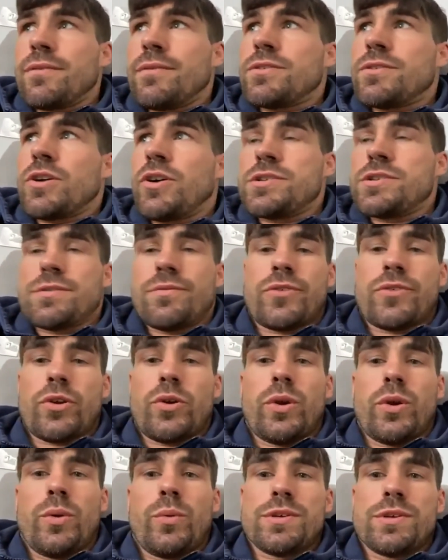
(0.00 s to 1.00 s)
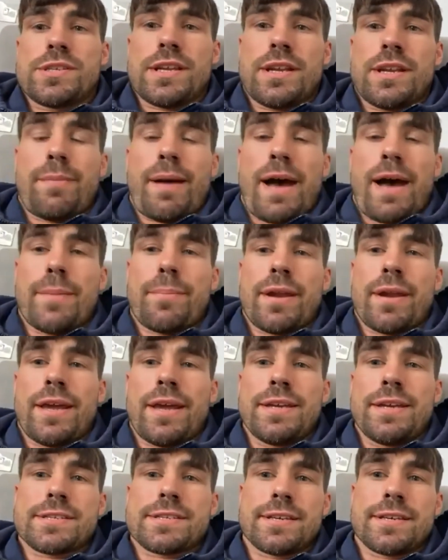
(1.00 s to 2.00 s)
Tyson Fury was in a bad
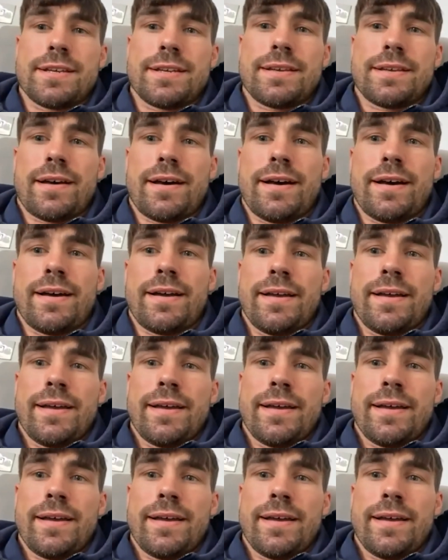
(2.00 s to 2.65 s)
place, and uh,